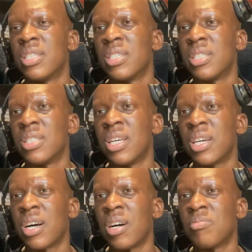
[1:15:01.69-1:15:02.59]
And here
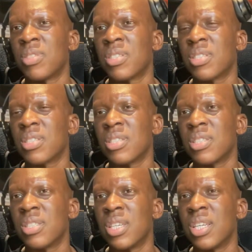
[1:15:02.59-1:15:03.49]
comes
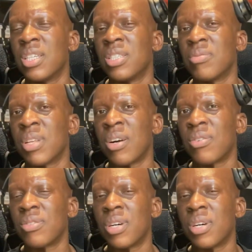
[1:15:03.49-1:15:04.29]
Egypt now.